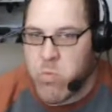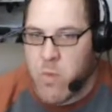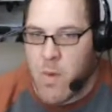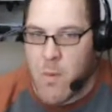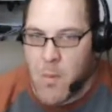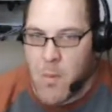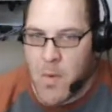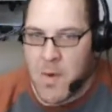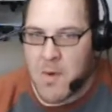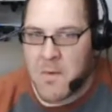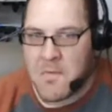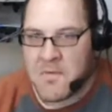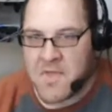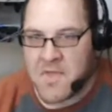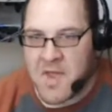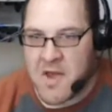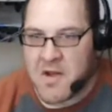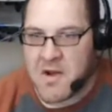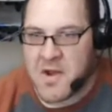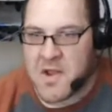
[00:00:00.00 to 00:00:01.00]
Well,
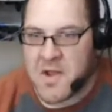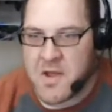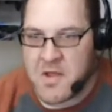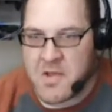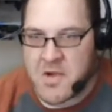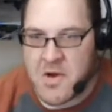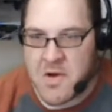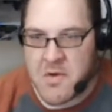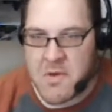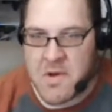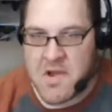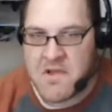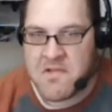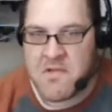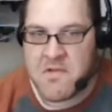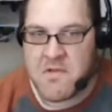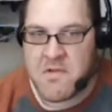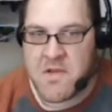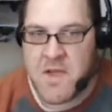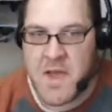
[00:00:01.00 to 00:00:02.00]
without any other
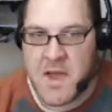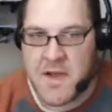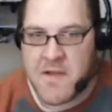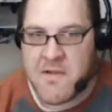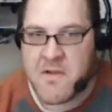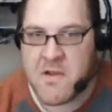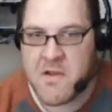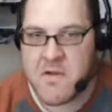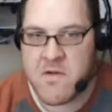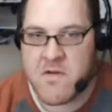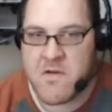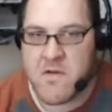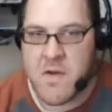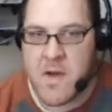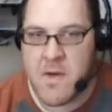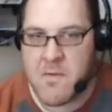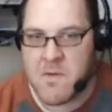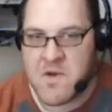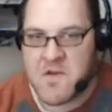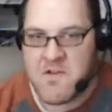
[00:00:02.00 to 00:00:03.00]
questions, you guys,
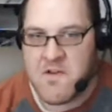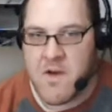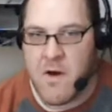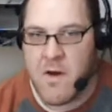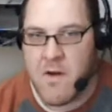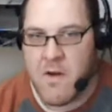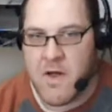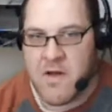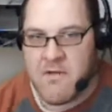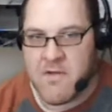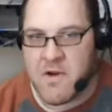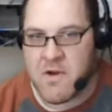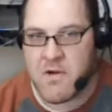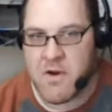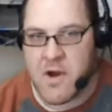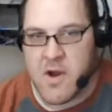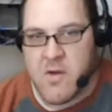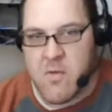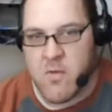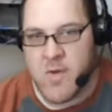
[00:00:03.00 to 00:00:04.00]
I wish y'all have a
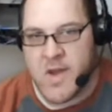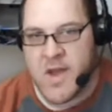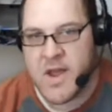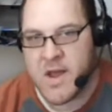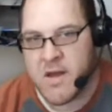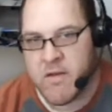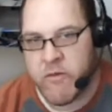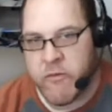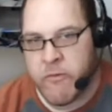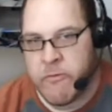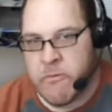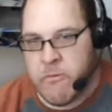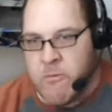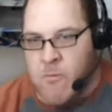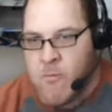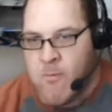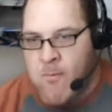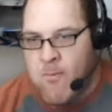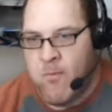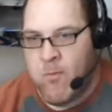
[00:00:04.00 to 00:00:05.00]
great week.
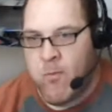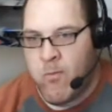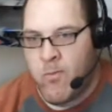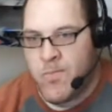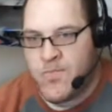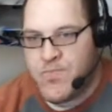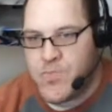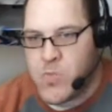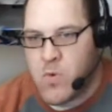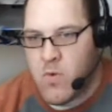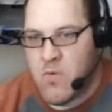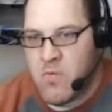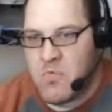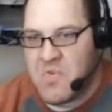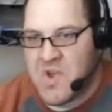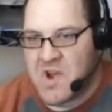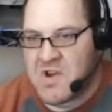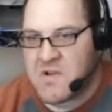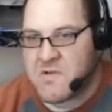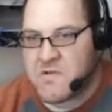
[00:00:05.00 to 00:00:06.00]

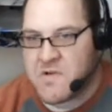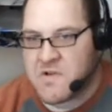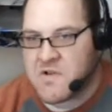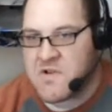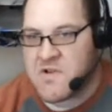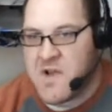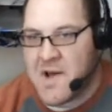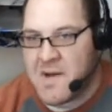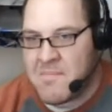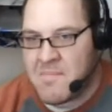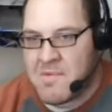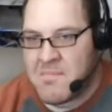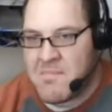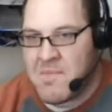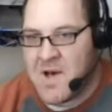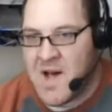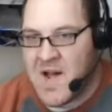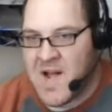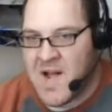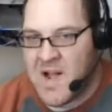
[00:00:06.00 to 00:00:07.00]
Thanks for stopping
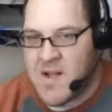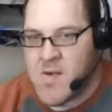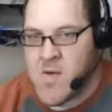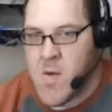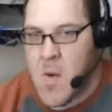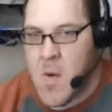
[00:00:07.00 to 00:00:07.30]
by.